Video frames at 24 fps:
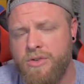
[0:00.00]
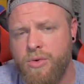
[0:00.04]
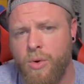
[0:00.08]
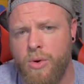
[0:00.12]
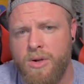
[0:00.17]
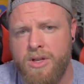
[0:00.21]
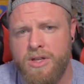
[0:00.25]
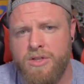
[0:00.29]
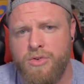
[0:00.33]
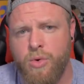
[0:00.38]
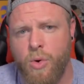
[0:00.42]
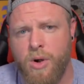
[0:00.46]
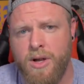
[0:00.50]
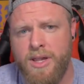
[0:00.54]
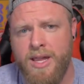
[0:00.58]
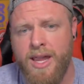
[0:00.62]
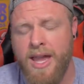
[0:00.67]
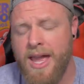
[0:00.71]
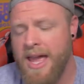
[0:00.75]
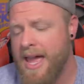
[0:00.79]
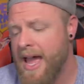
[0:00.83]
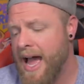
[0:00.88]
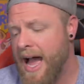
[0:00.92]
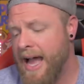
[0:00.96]
in
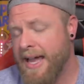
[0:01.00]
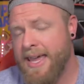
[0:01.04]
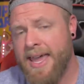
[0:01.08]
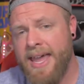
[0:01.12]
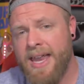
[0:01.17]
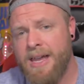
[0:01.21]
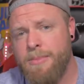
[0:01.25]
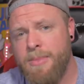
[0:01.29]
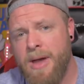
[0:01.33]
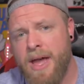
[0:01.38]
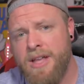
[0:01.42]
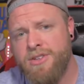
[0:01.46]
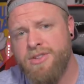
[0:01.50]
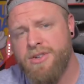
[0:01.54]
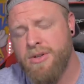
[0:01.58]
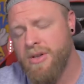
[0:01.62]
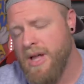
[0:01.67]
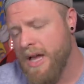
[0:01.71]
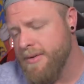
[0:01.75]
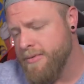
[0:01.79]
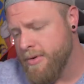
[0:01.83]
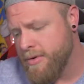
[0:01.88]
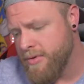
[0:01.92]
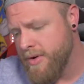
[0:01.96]
2020. I can't imagine
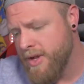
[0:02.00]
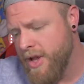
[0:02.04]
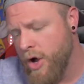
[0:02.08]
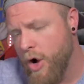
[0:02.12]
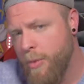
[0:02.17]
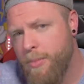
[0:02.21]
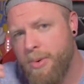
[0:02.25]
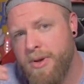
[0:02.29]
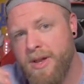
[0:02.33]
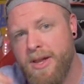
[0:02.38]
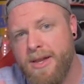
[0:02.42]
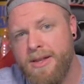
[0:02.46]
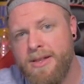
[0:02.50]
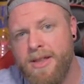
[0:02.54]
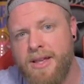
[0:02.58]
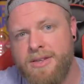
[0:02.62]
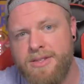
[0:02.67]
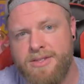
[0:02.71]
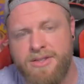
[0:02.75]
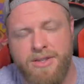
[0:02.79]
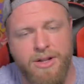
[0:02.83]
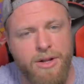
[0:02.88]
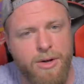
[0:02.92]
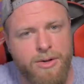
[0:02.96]
I'll ever reopen it
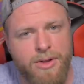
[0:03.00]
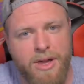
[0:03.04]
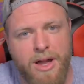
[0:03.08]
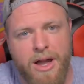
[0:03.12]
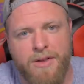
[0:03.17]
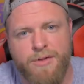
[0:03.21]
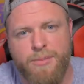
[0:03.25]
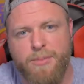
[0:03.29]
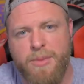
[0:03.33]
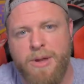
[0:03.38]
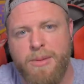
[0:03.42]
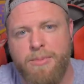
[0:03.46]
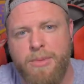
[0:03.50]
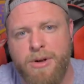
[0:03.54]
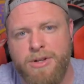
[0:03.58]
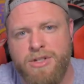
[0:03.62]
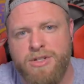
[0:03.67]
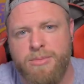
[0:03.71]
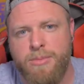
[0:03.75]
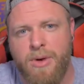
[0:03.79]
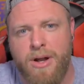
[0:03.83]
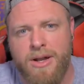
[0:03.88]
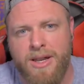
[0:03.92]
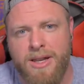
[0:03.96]
unless, you know, they offer me a
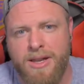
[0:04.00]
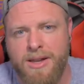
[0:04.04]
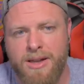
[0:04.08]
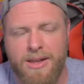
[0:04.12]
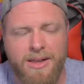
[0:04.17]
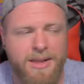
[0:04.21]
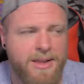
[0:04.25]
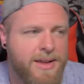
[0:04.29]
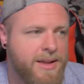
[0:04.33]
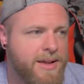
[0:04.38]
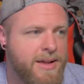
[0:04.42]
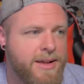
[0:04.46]
bunch of money to